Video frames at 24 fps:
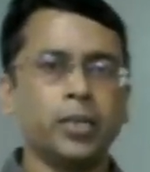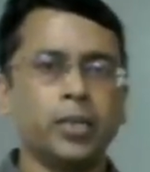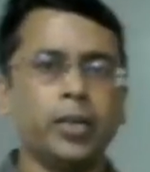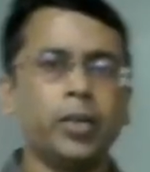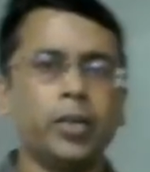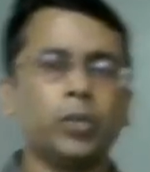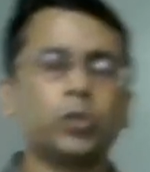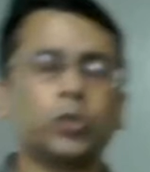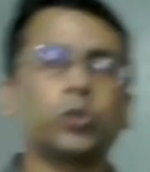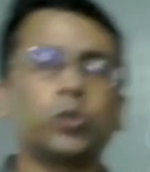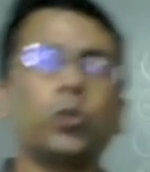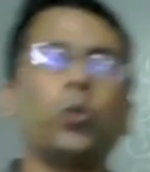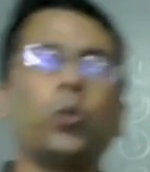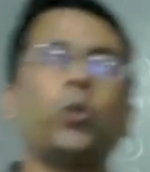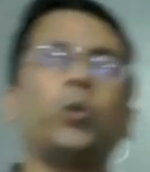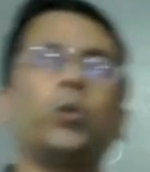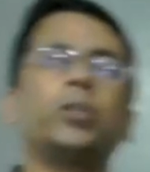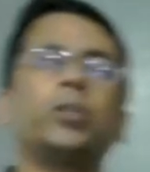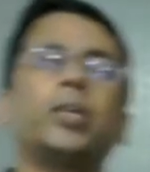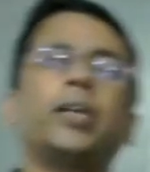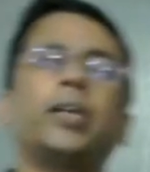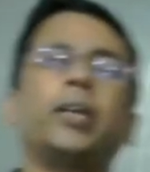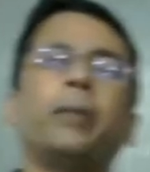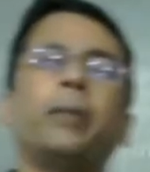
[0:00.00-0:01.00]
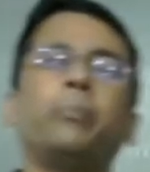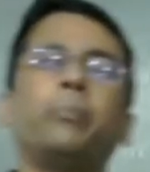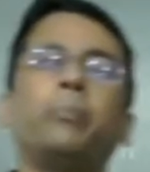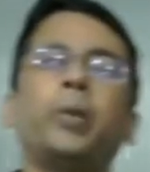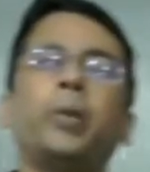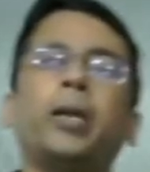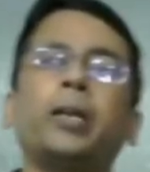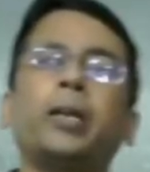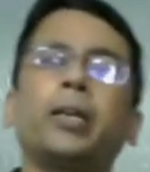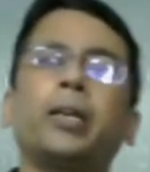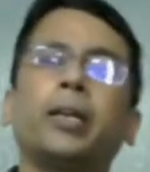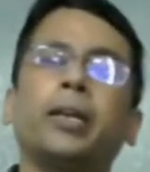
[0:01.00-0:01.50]
So the number
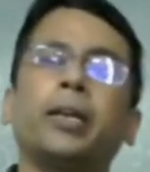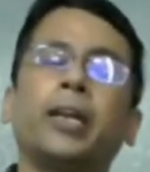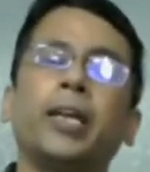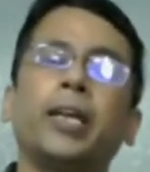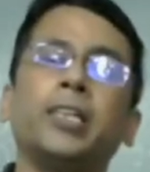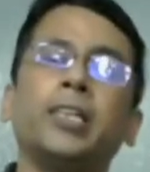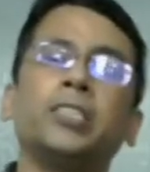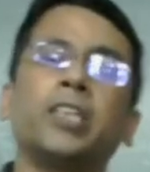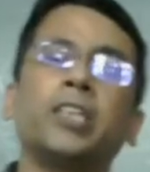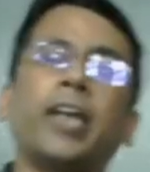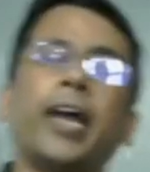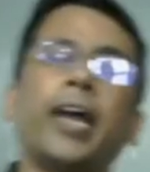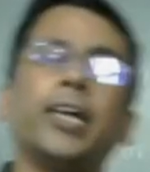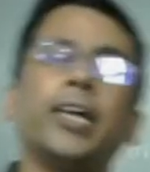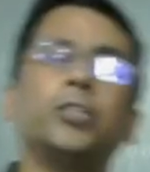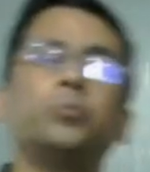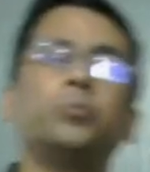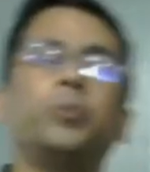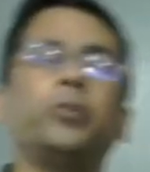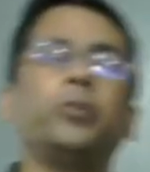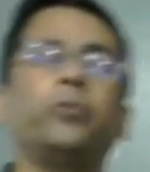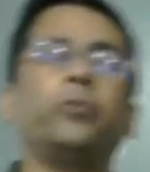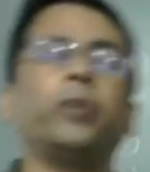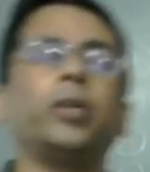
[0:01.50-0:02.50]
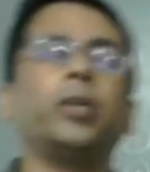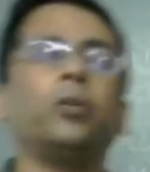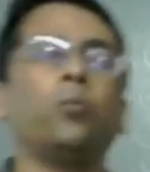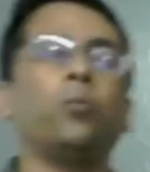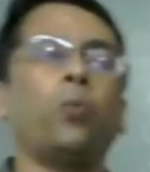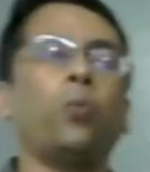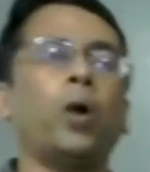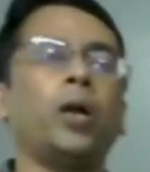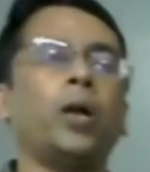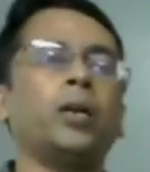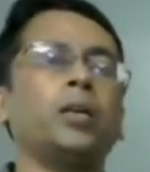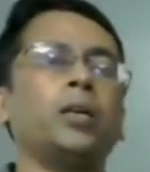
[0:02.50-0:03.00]
range lies between
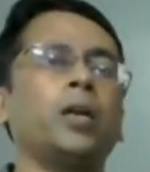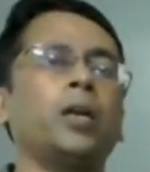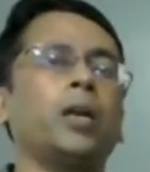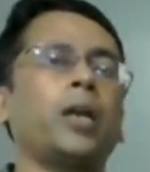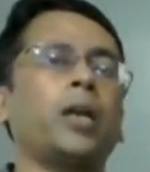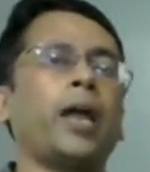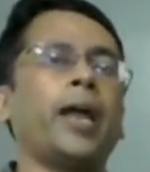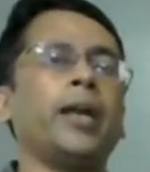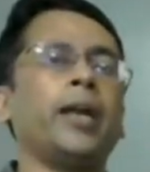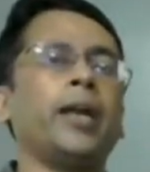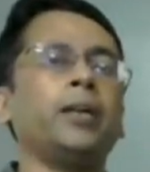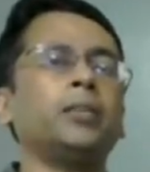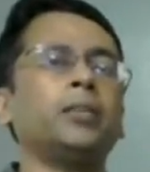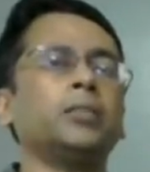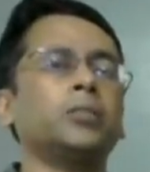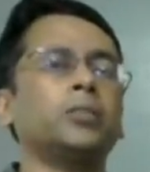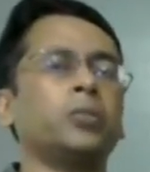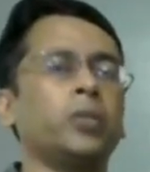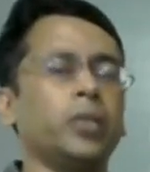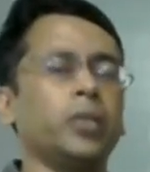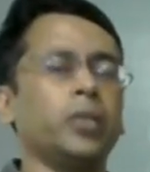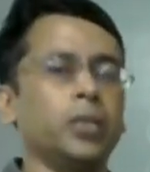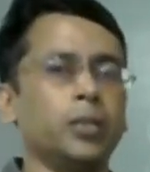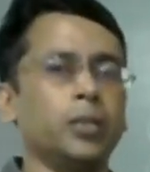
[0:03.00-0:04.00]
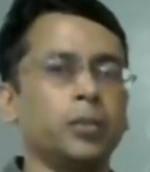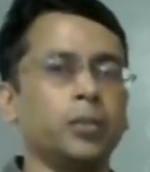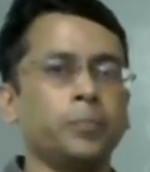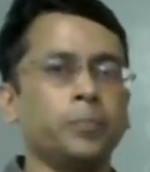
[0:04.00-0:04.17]
1 and 3.